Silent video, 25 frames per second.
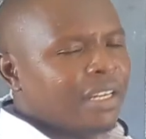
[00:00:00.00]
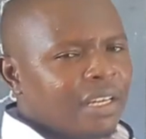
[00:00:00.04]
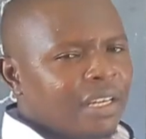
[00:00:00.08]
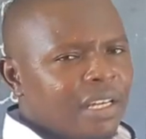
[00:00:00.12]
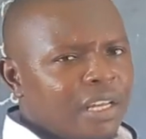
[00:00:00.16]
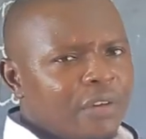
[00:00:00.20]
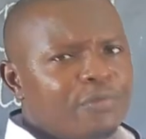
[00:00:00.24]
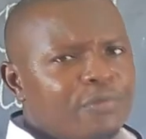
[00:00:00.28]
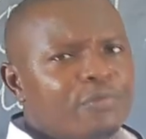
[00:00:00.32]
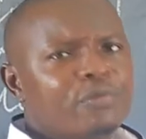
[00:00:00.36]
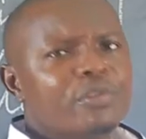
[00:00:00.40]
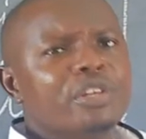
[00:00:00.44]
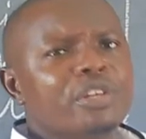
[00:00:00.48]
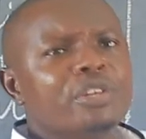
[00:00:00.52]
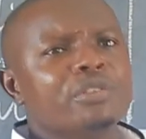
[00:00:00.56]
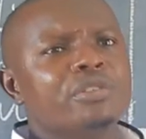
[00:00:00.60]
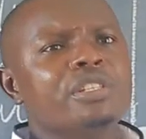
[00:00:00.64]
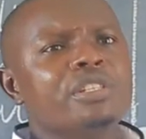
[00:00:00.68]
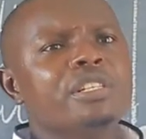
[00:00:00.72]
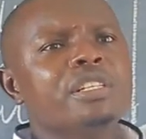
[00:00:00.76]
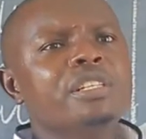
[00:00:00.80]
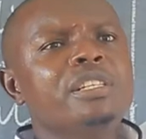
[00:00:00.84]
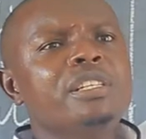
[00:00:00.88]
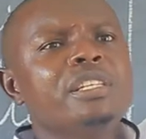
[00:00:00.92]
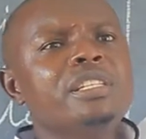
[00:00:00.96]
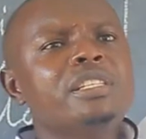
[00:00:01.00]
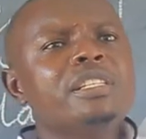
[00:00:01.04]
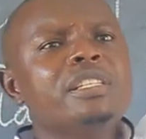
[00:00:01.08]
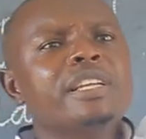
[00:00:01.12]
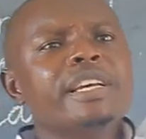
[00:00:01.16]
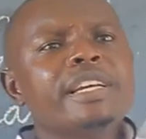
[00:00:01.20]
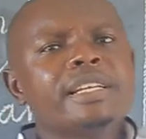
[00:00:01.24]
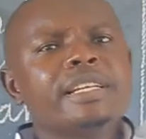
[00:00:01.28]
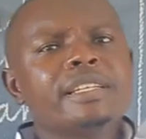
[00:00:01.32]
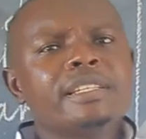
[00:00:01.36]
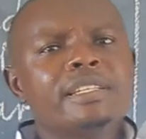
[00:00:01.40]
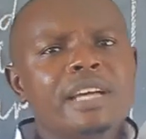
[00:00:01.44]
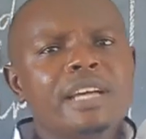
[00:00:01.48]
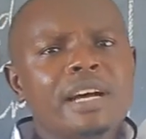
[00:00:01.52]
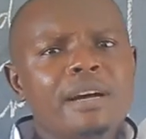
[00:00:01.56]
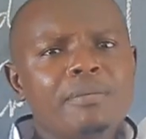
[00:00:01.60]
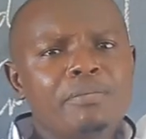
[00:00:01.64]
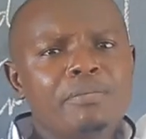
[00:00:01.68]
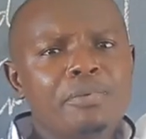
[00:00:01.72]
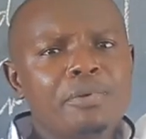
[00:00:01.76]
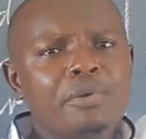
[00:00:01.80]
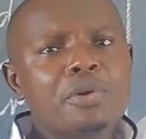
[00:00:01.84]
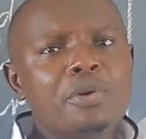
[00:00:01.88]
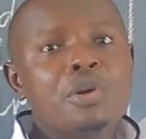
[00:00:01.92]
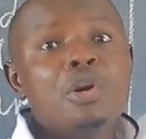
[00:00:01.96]
If we used this
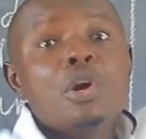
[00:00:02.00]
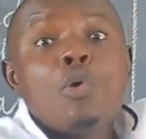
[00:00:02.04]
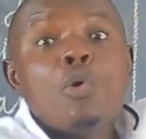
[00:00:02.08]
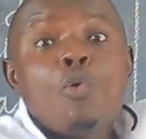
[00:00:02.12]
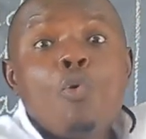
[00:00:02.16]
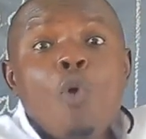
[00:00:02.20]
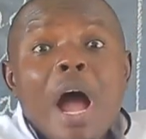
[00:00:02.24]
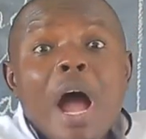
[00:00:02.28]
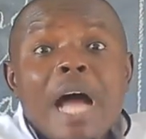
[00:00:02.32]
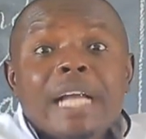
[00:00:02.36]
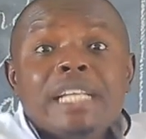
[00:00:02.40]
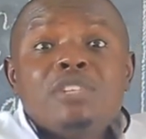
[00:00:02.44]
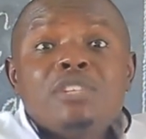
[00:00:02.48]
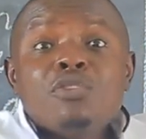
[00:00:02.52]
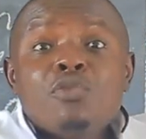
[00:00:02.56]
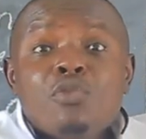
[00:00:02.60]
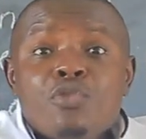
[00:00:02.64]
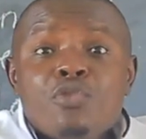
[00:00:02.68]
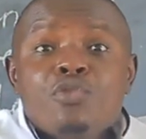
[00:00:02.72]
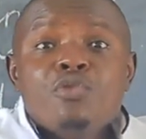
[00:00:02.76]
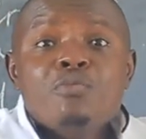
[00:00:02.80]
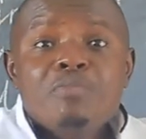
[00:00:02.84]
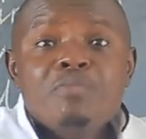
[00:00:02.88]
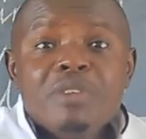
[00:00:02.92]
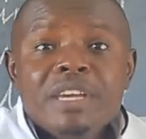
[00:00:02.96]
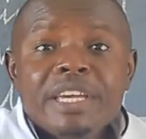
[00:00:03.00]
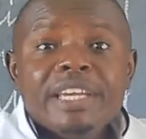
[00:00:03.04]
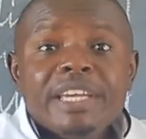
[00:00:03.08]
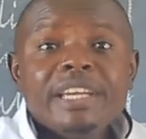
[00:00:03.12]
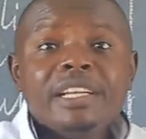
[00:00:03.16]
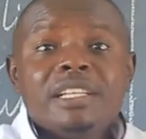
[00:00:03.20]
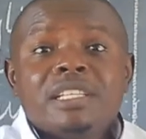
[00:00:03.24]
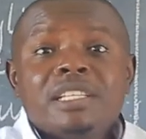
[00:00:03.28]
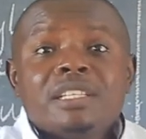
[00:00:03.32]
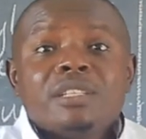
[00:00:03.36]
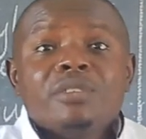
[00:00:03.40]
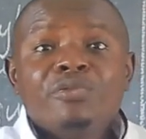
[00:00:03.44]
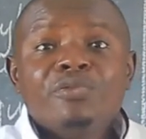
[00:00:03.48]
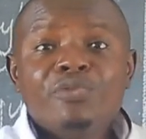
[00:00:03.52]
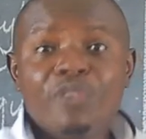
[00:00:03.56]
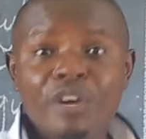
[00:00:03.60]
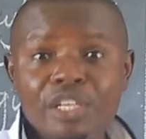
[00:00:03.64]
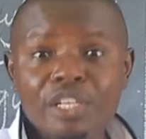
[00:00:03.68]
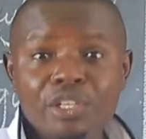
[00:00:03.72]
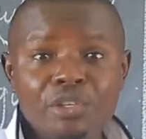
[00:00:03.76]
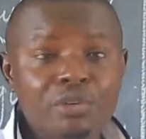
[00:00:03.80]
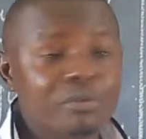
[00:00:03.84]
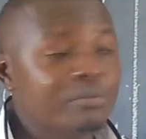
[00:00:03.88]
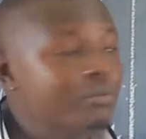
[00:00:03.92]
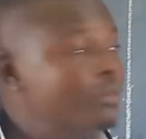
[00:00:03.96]
example, what would be its
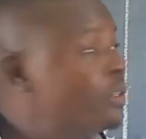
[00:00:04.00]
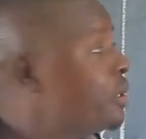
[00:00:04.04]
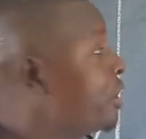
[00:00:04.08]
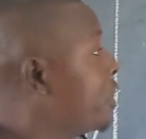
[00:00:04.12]
volume?